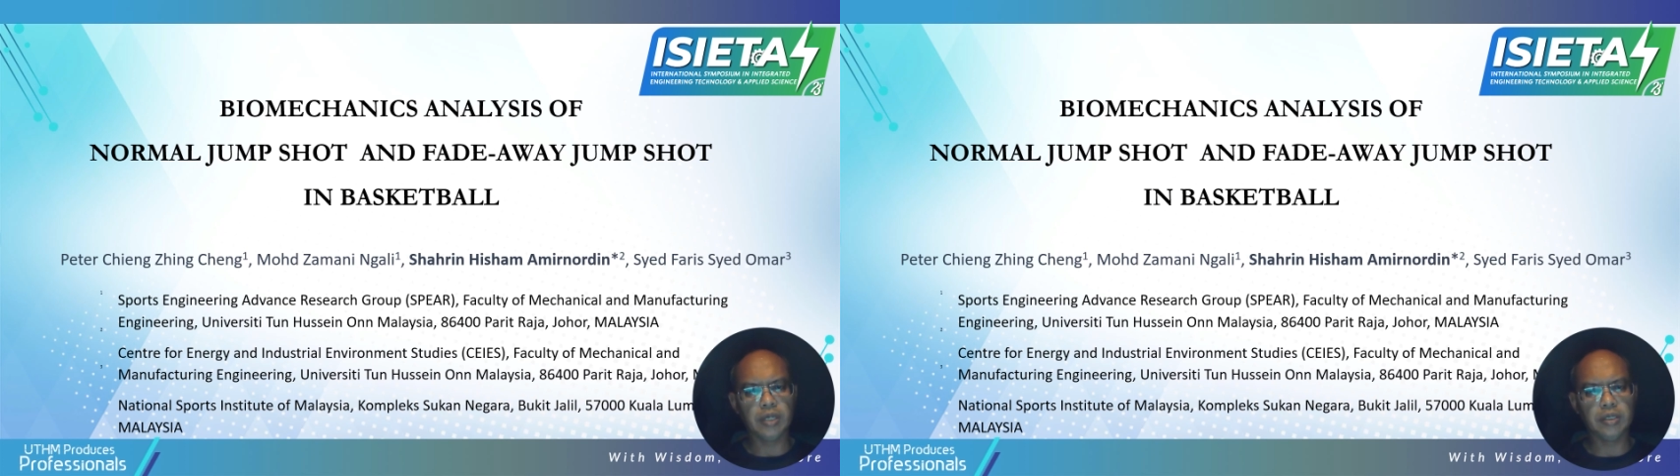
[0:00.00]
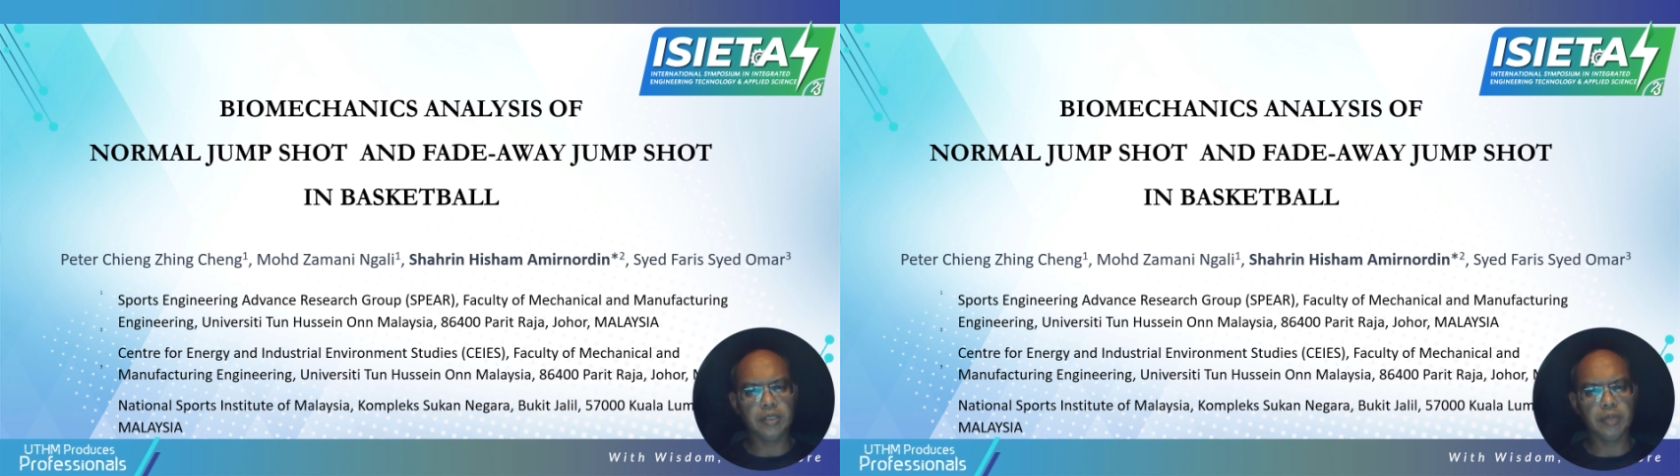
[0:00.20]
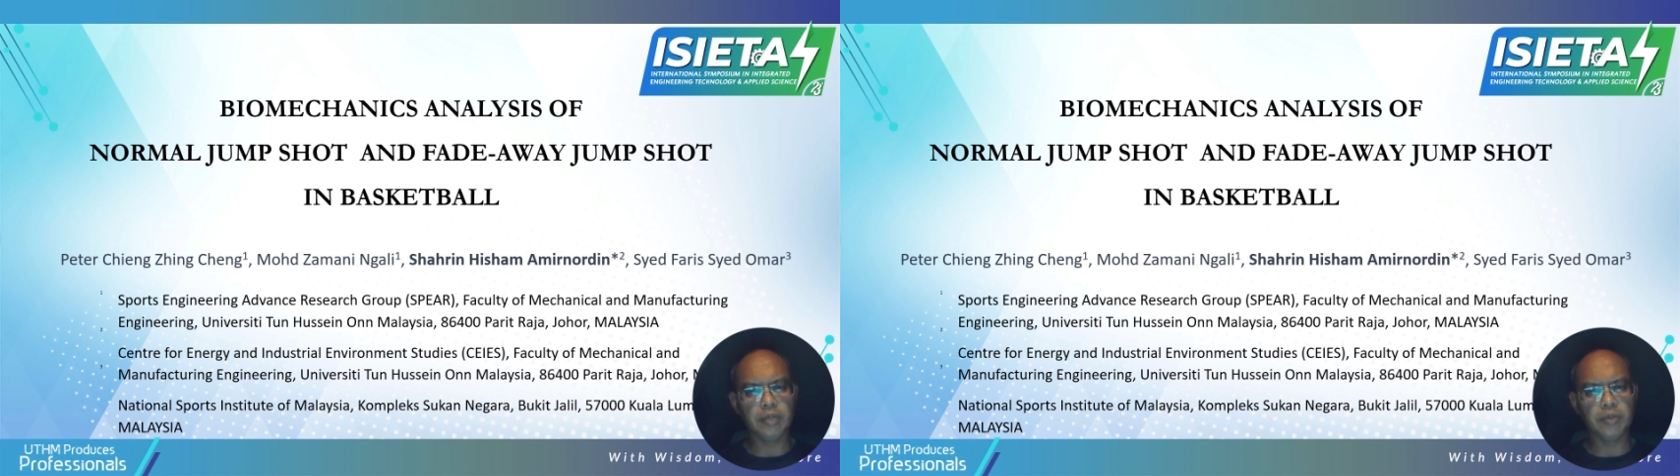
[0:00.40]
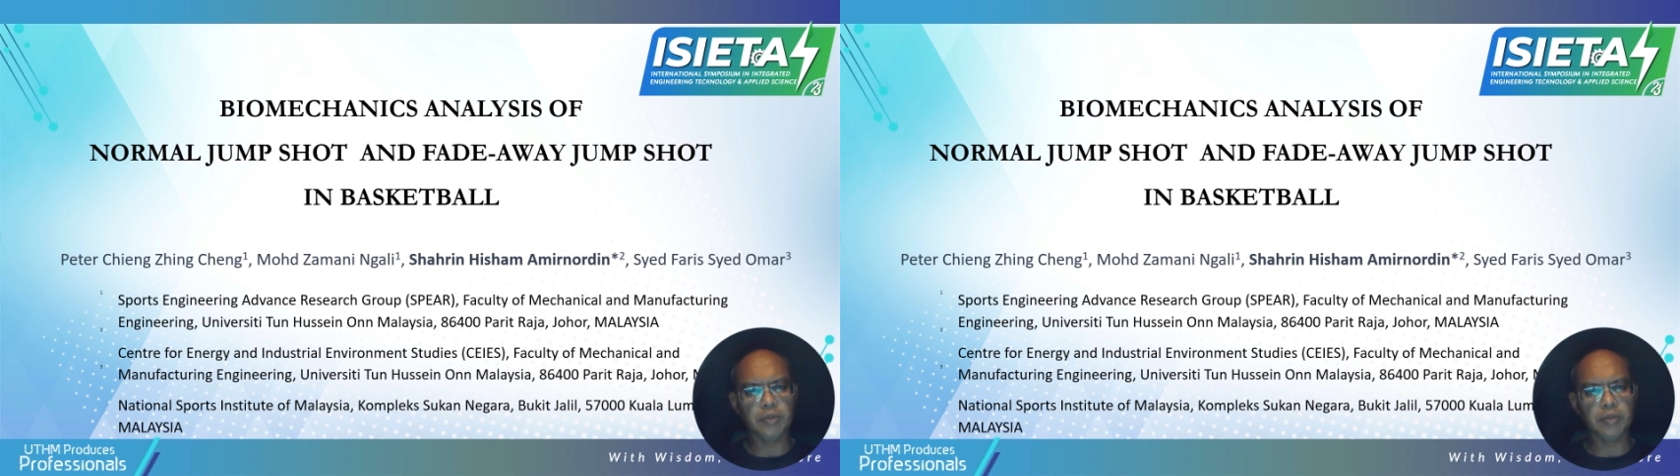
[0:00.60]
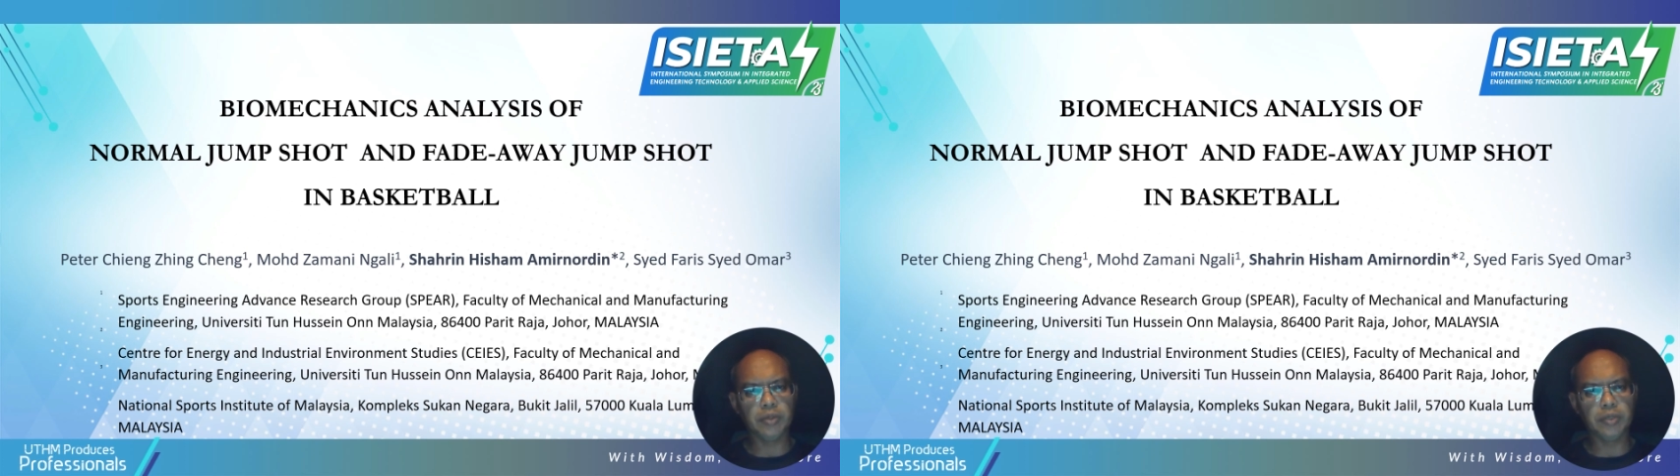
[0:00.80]
Hisham
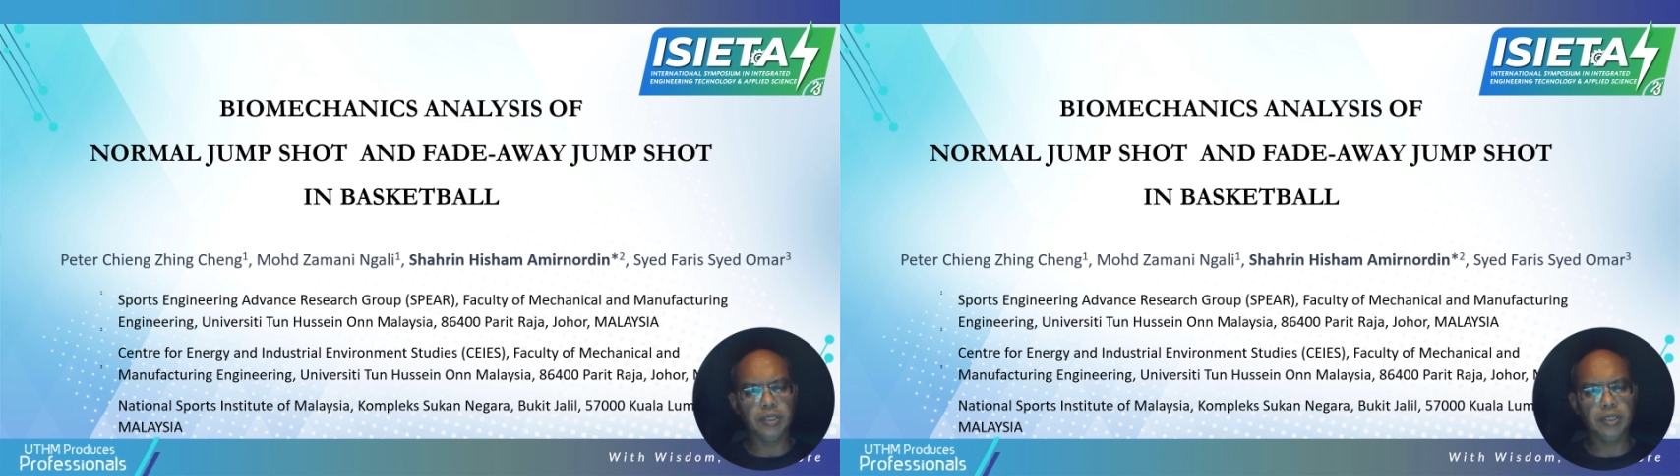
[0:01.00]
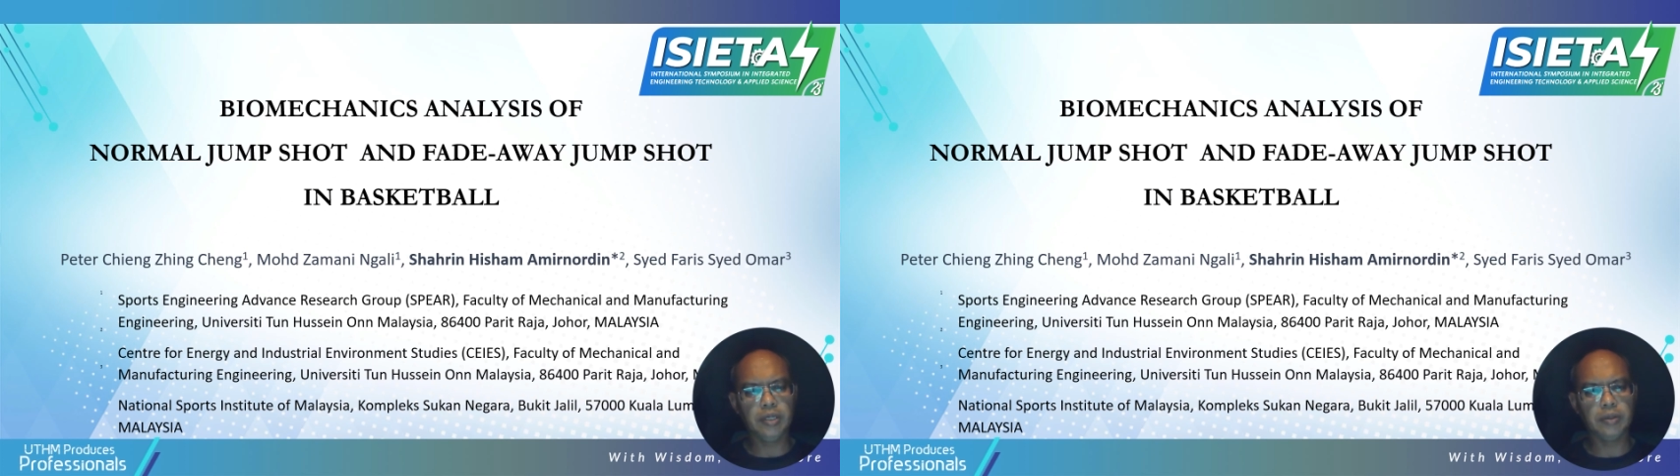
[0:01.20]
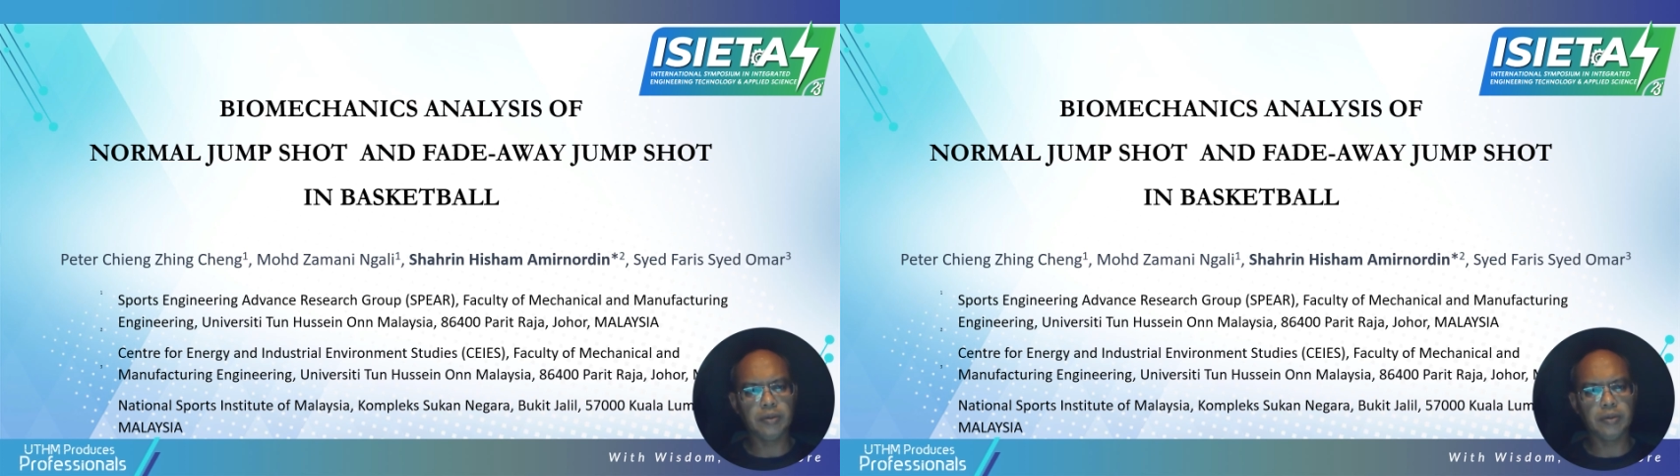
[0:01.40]
Aminuddin.